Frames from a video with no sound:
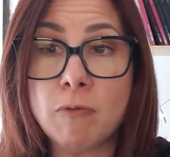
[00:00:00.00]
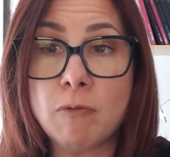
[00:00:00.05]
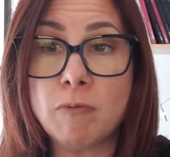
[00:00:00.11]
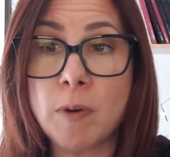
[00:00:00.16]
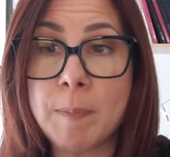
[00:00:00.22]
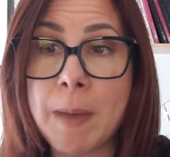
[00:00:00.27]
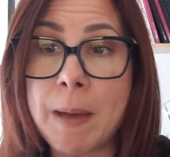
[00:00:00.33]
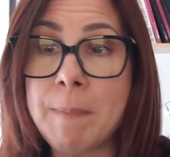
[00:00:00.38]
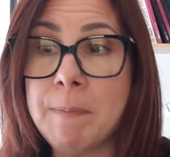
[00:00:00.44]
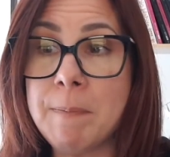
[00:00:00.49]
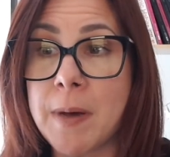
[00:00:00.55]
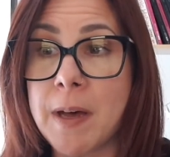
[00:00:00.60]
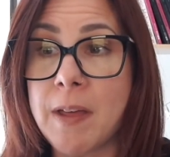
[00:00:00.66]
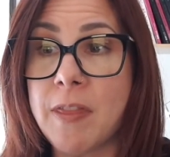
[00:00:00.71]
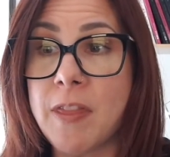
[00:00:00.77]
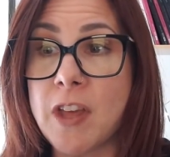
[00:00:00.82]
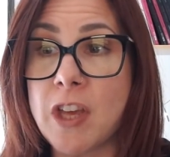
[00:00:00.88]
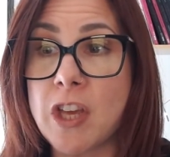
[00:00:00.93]

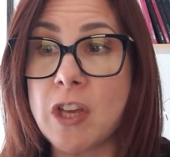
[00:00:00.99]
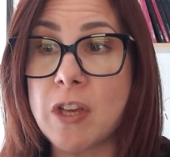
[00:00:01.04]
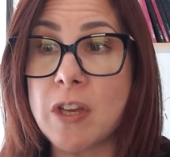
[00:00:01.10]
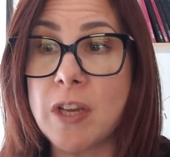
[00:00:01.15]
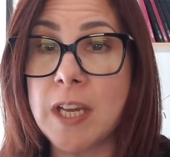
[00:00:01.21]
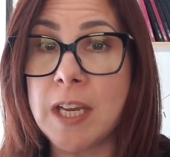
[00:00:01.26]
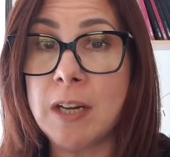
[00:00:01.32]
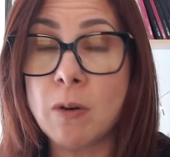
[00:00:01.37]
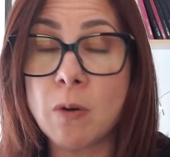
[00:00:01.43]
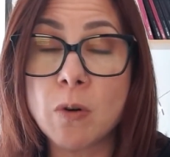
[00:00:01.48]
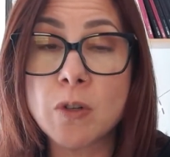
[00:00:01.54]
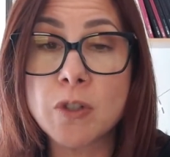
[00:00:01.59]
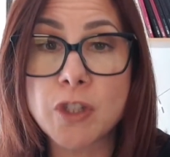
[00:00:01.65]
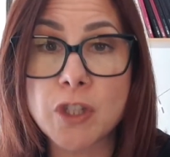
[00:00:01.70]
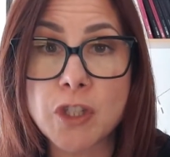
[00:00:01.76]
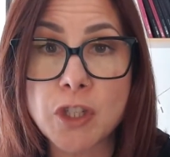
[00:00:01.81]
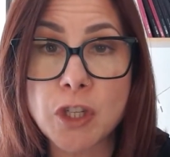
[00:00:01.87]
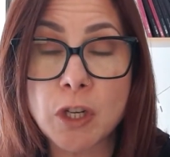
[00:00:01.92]
remember that in
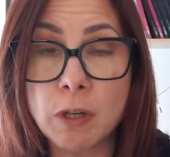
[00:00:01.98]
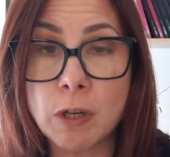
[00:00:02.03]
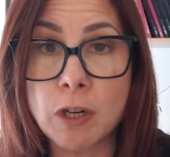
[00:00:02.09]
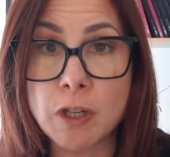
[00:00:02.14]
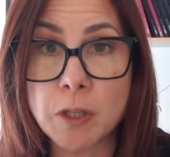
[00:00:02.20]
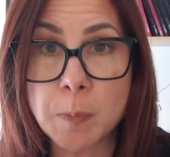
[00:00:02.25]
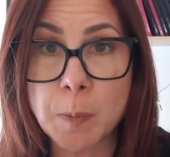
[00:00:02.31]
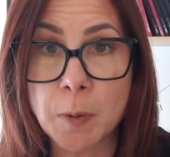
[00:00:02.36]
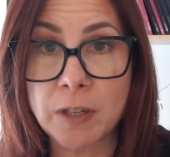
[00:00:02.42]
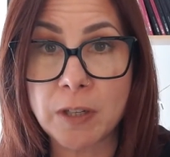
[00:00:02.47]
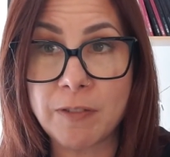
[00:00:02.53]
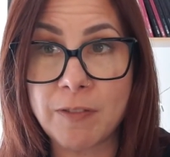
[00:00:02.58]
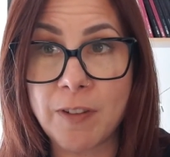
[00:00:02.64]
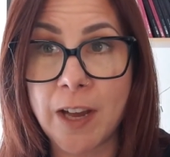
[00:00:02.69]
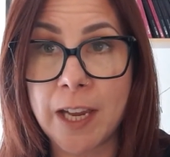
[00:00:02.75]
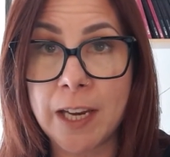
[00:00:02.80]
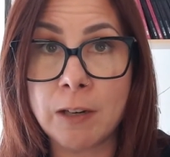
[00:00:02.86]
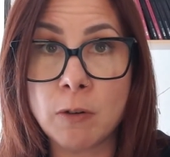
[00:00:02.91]
order to lose body
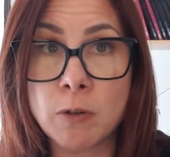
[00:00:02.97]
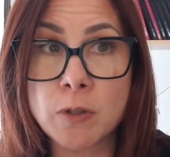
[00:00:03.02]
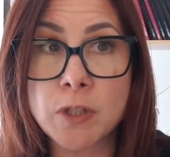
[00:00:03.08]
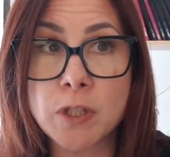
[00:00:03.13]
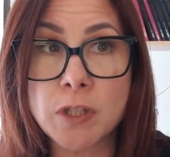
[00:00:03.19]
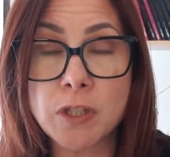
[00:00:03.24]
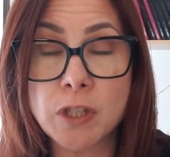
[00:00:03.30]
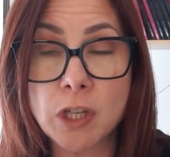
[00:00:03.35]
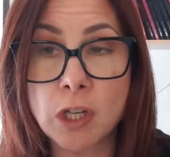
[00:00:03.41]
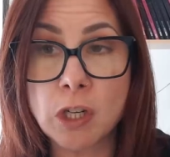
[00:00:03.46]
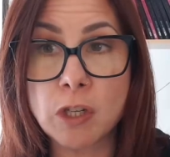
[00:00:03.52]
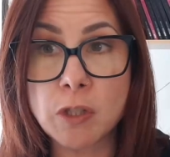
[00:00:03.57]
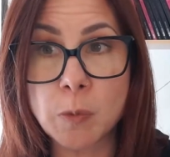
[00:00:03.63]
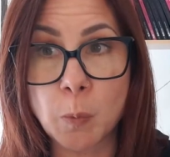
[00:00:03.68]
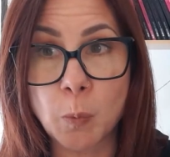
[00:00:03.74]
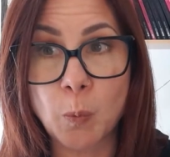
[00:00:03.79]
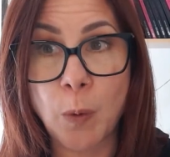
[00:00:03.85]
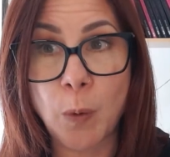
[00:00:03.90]
fat, in order to
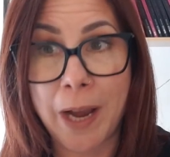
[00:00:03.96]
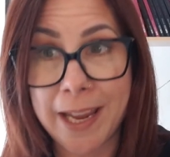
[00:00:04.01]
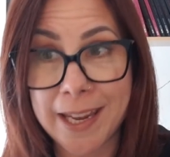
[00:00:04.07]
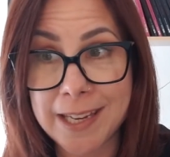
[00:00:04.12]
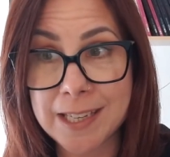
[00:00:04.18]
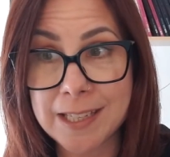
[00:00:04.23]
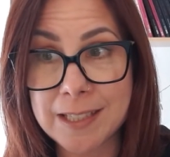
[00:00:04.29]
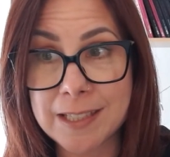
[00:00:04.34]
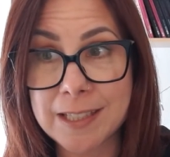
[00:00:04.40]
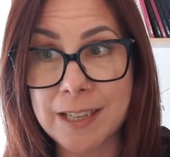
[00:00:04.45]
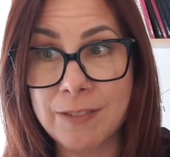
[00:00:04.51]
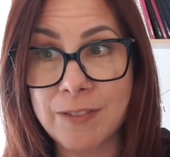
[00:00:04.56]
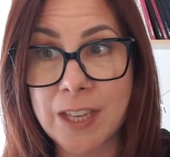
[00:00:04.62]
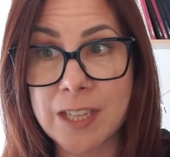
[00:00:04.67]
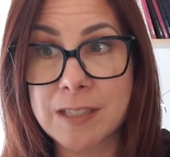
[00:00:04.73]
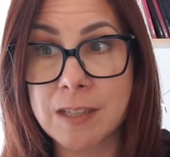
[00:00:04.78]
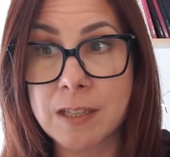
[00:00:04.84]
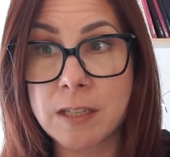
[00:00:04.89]
lose weight, if
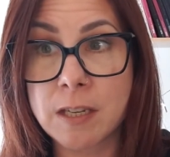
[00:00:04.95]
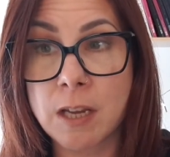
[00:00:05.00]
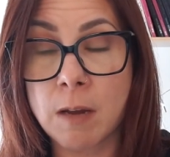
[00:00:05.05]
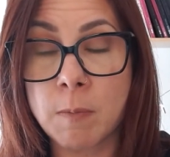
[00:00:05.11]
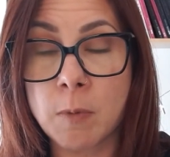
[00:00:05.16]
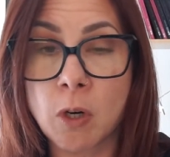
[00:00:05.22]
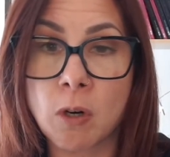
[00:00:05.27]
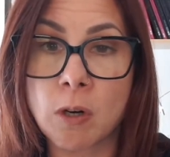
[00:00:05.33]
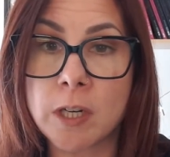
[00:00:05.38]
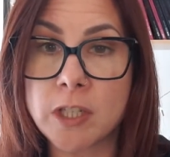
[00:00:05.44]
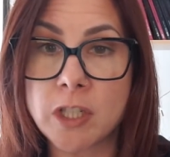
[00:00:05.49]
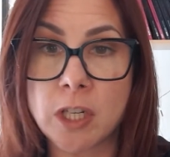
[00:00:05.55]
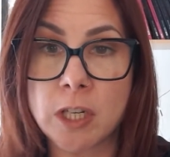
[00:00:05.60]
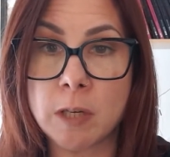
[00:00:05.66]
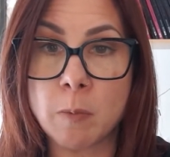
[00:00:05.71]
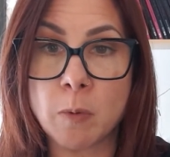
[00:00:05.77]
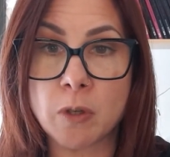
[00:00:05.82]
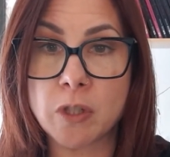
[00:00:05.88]
that's the terminology
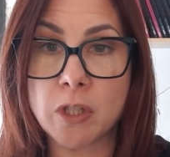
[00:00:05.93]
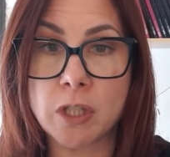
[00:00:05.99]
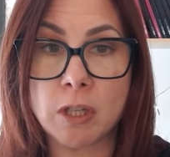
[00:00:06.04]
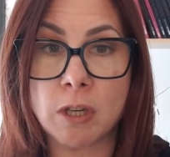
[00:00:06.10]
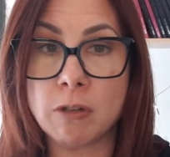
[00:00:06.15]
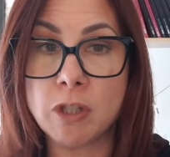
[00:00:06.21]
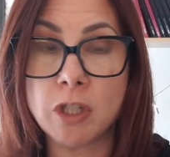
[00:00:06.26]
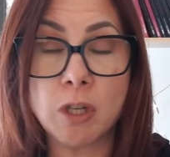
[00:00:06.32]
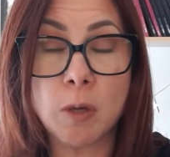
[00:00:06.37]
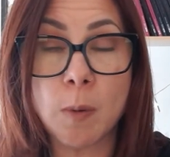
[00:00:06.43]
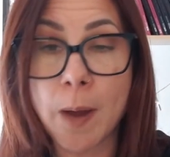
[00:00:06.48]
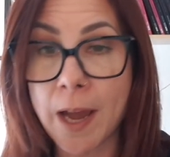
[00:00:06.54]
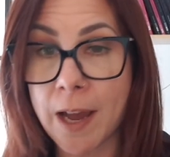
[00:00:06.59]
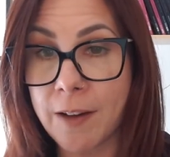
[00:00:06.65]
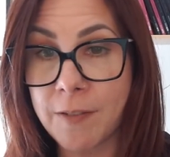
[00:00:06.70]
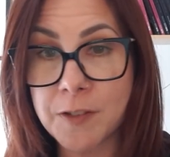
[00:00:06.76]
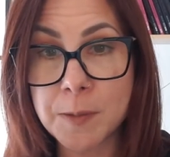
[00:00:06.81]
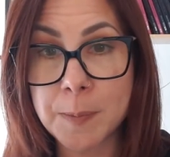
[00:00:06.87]
you want to use, you
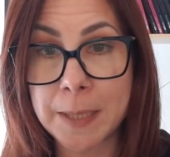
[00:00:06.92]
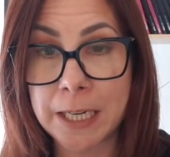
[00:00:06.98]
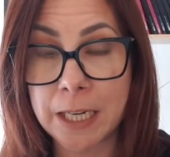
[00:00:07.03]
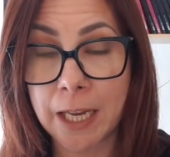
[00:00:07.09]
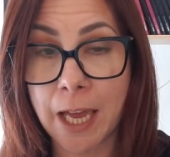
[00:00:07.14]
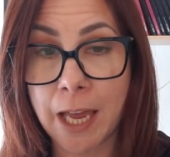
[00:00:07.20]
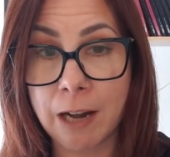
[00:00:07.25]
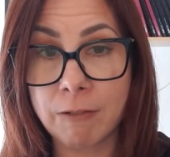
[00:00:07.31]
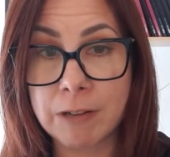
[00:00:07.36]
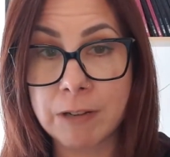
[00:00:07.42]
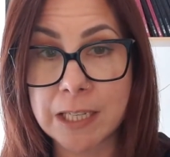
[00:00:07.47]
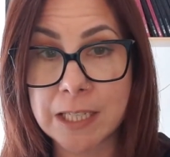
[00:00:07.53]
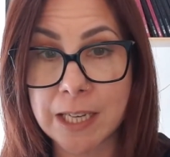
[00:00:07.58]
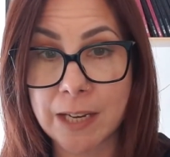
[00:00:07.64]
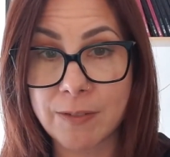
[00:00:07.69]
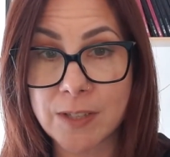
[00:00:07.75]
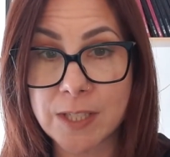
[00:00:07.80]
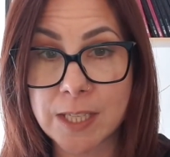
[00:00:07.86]
have to be in a calorie
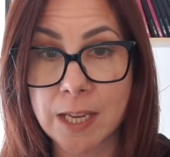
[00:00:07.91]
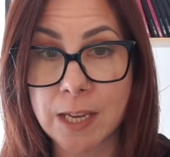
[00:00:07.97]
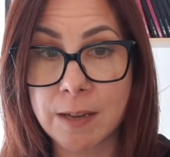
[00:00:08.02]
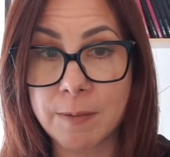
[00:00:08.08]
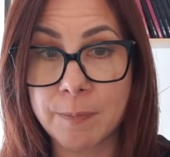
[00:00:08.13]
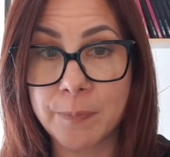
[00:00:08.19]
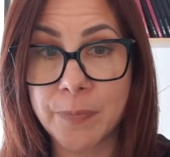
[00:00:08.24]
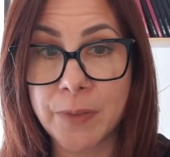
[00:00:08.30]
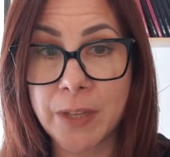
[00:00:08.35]
deficit.